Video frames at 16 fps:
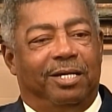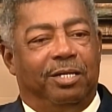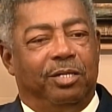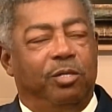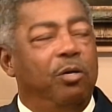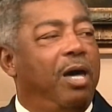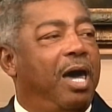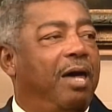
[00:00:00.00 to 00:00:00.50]

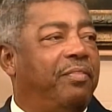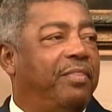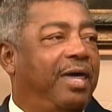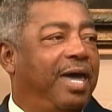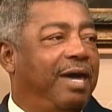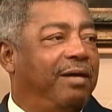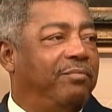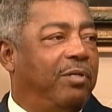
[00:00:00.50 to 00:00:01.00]
You have to
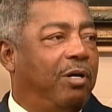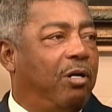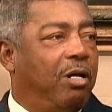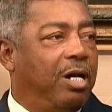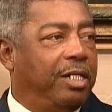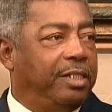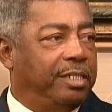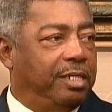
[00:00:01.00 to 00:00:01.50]
have a
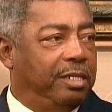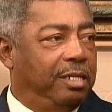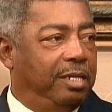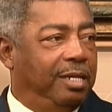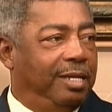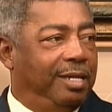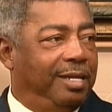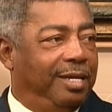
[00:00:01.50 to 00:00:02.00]
heart.
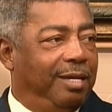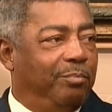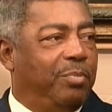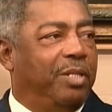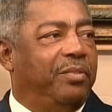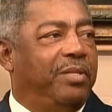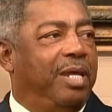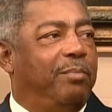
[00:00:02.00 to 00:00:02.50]

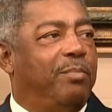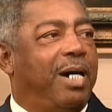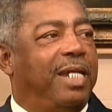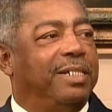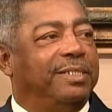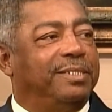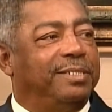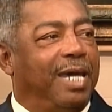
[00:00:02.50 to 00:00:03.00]
But then by
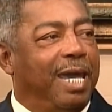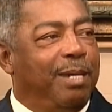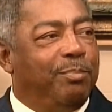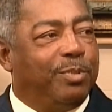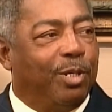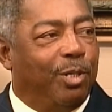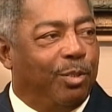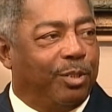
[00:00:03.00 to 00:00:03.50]
the same
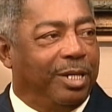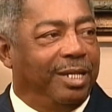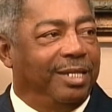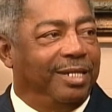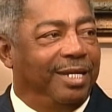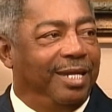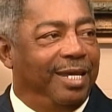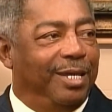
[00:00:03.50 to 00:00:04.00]

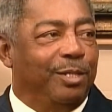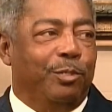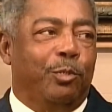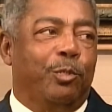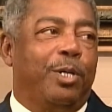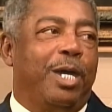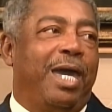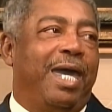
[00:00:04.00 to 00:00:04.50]
token,
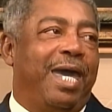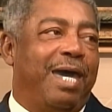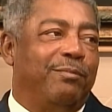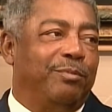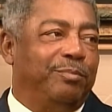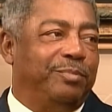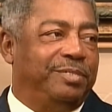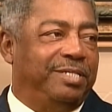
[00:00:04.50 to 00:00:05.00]
you can't
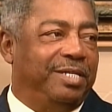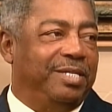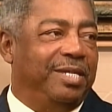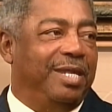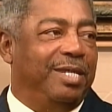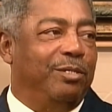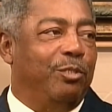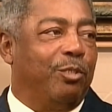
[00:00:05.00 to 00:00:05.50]
have them
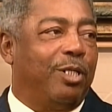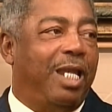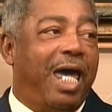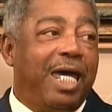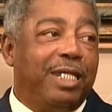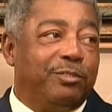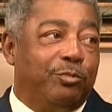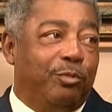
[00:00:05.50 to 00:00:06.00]
sitting in your
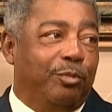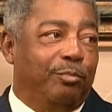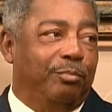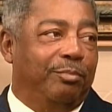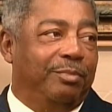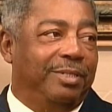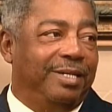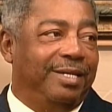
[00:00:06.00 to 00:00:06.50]

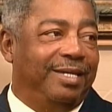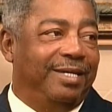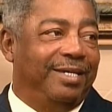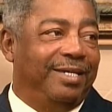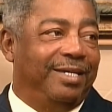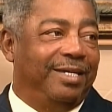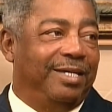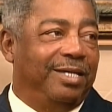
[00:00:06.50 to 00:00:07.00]
classroom
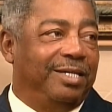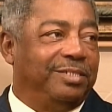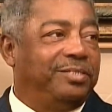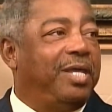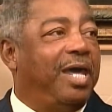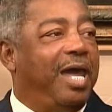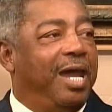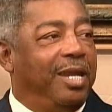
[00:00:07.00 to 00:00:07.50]

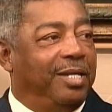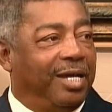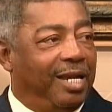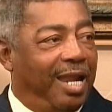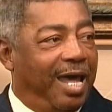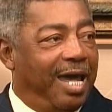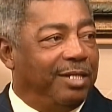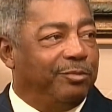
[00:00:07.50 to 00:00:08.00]
tearing the
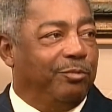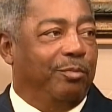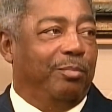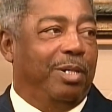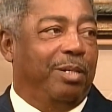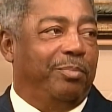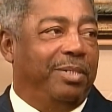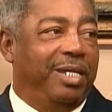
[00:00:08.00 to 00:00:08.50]

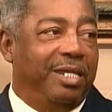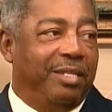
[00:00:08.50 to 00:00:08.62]
classroom up either.